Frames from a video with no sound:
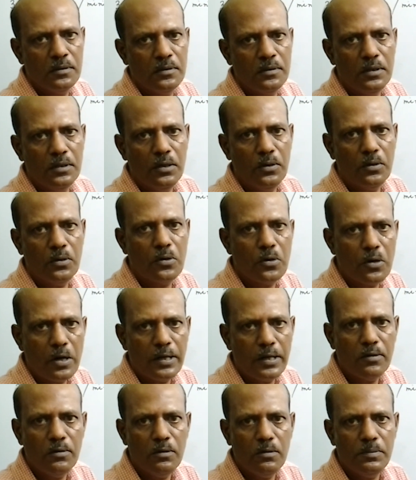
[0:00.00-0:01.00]
your drawing
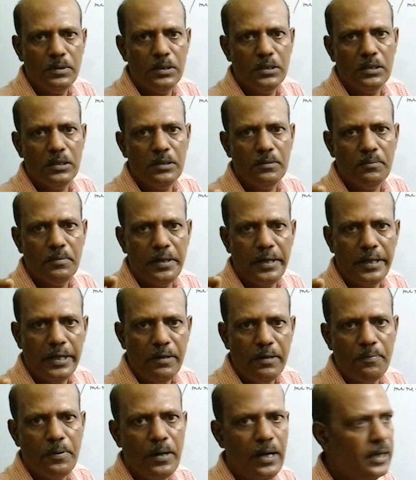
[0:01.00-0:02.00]
will be
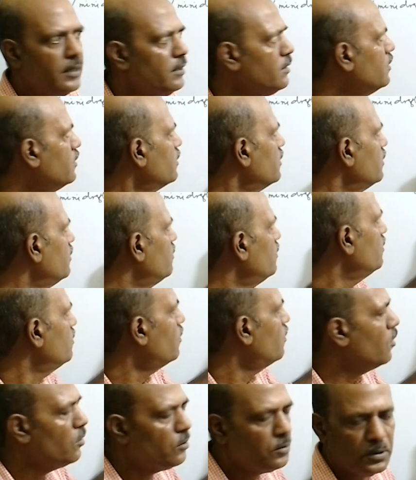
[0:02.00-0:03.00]
very fast if you
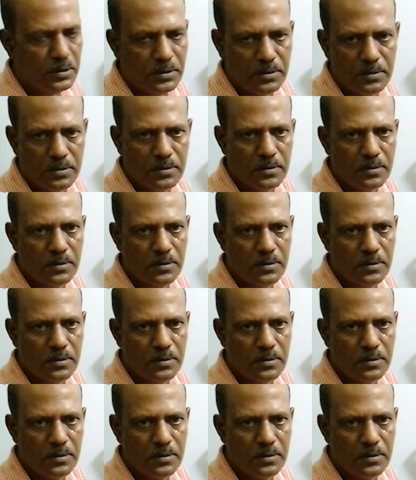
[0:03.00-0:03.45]
follow this,